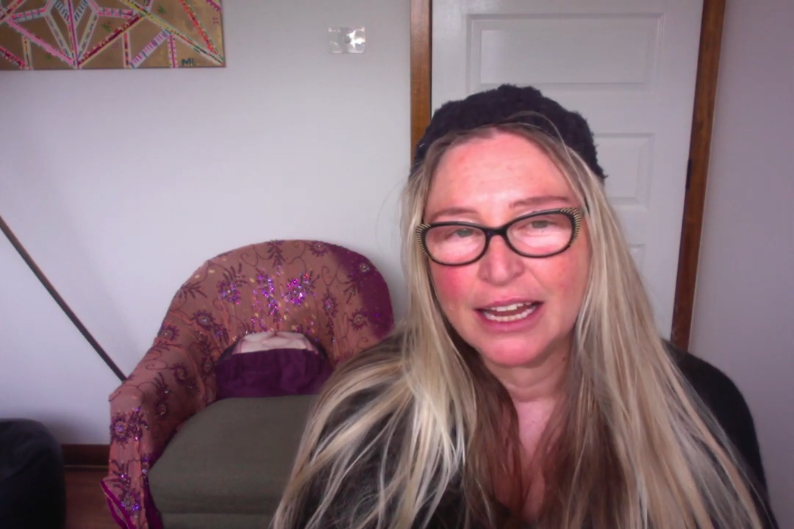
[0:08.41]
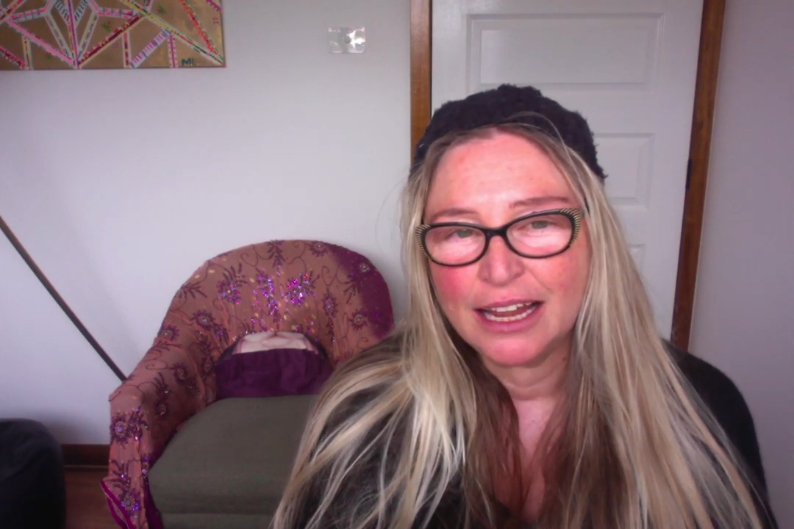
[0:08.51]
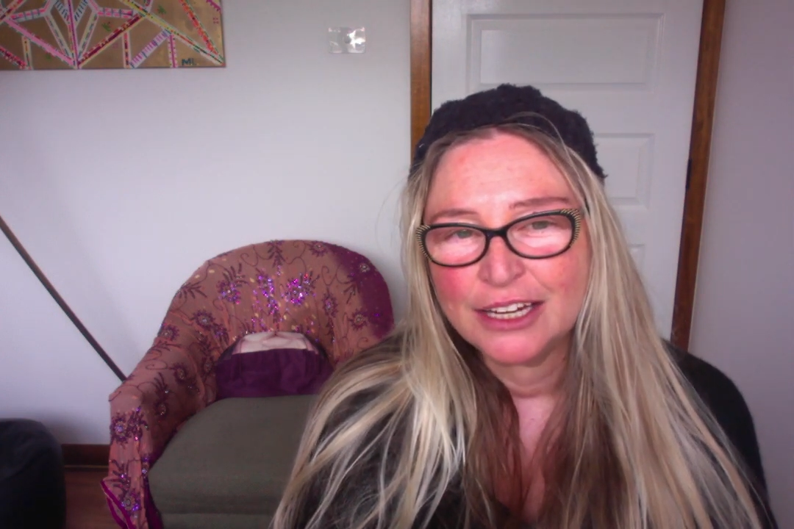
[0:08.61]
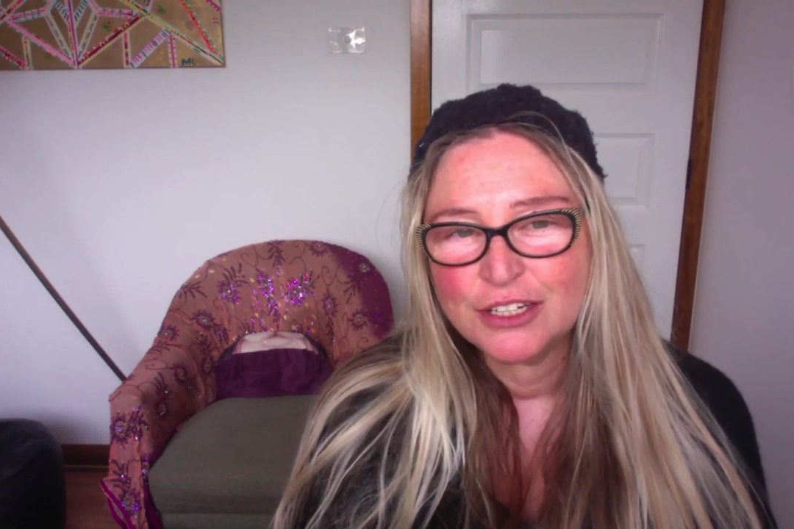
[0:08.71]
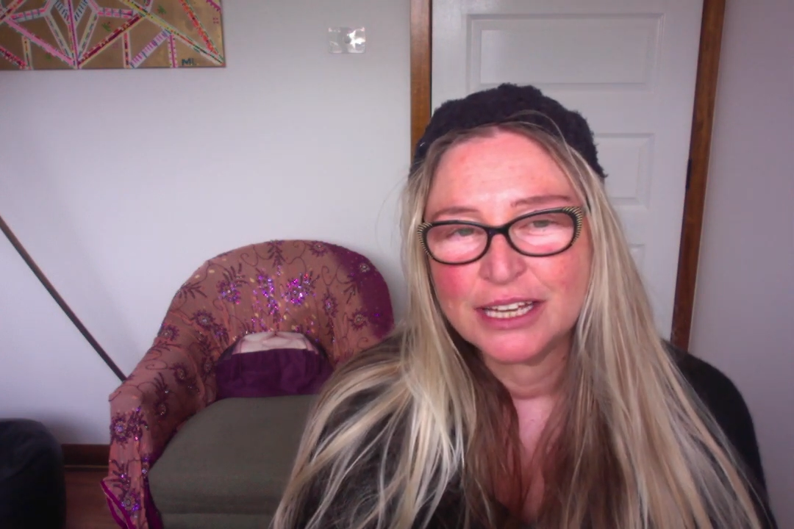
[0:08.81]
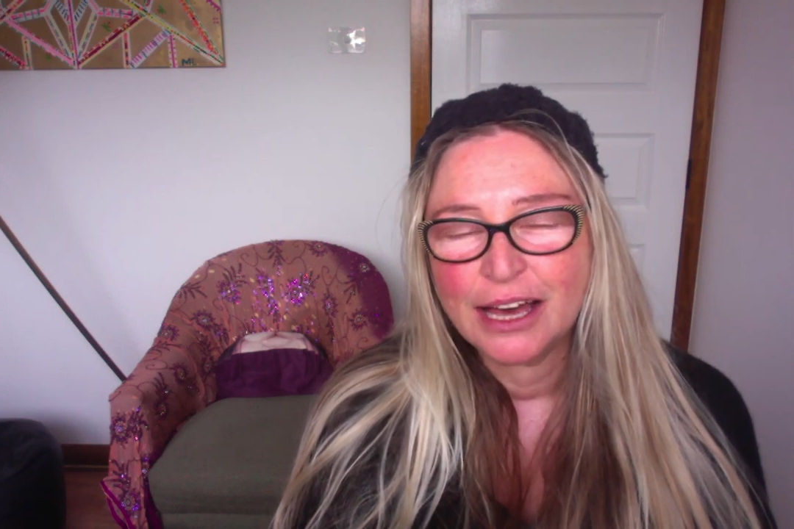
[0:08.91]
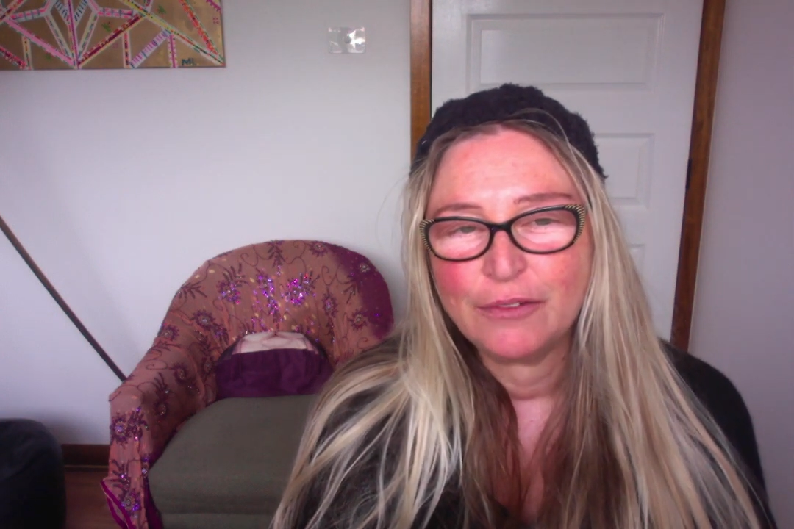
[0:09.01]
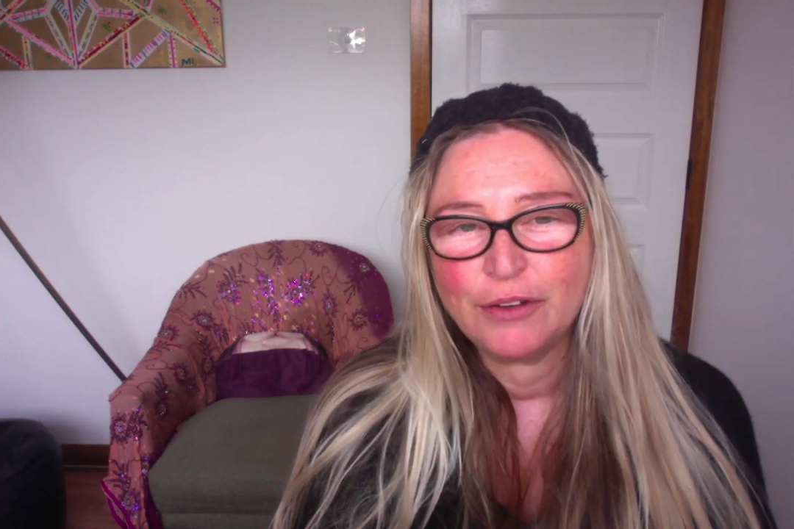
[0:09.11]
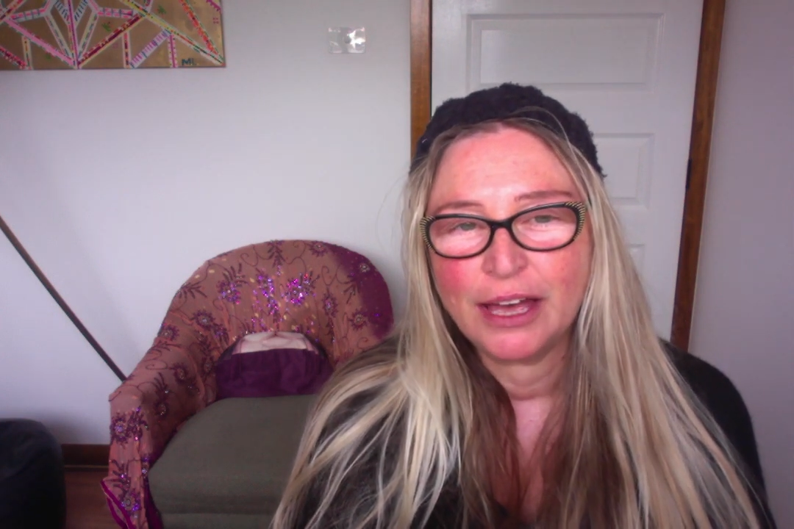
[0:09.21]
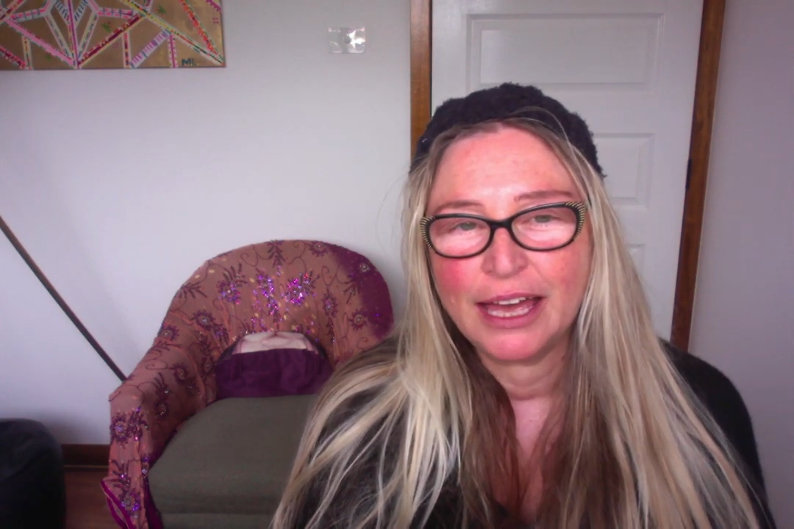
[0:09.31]
like to
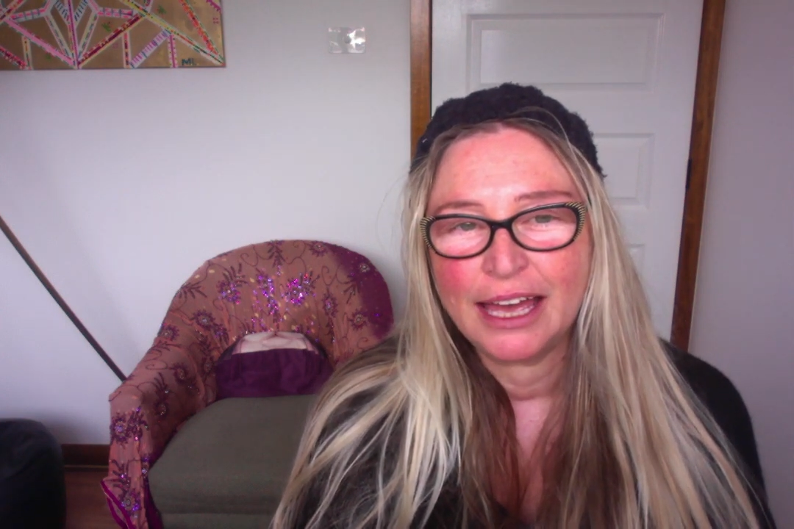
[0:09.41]
cover